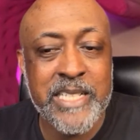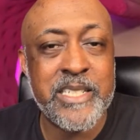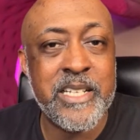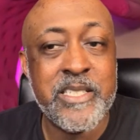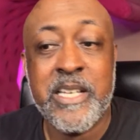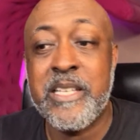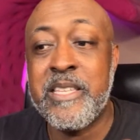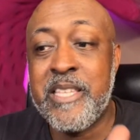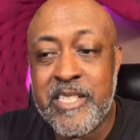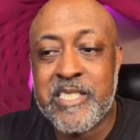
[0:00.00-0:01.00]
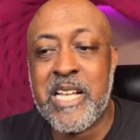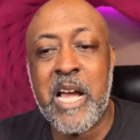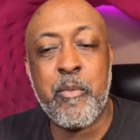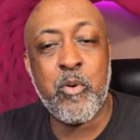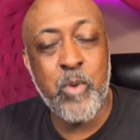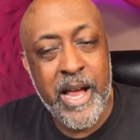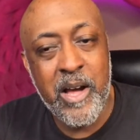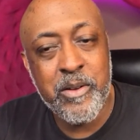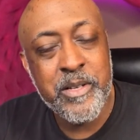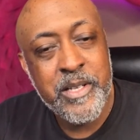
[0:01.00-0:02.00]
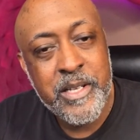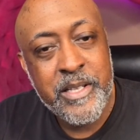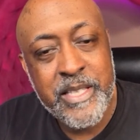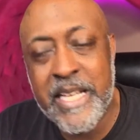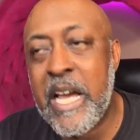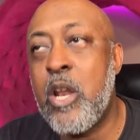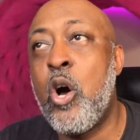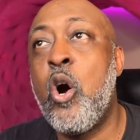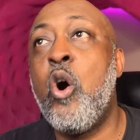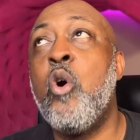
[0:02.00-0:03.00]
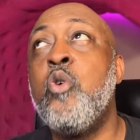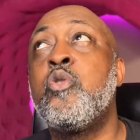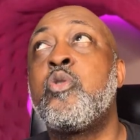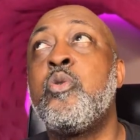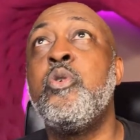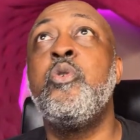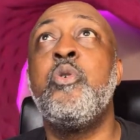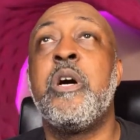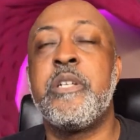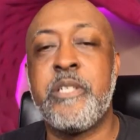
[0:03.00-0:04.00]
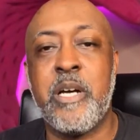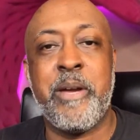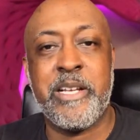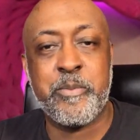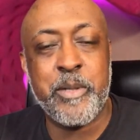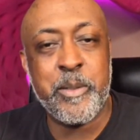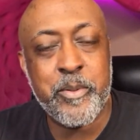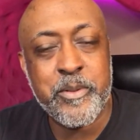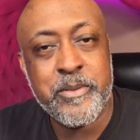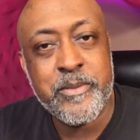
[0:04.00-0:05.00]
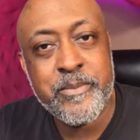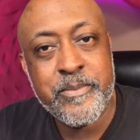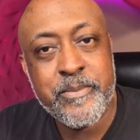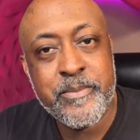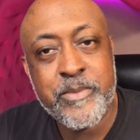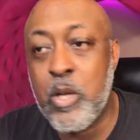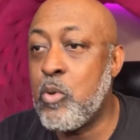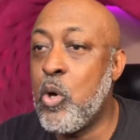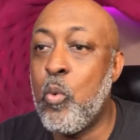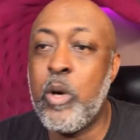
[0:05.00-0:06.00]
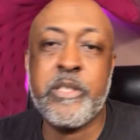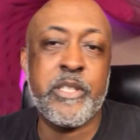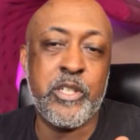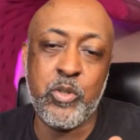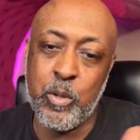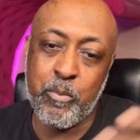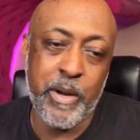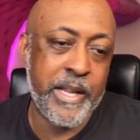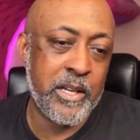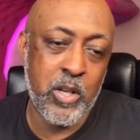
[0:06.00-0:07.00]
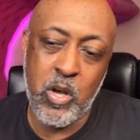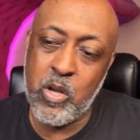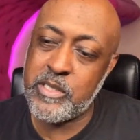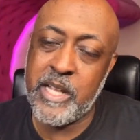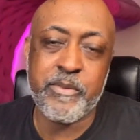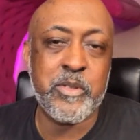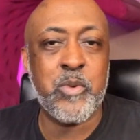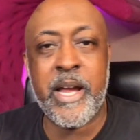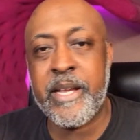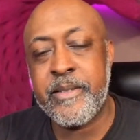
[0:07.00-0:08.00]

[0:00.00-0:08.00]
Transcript: us. This time around, they got a whole crew of dumbass people. Don't know what they're doing, breaking laws left and right.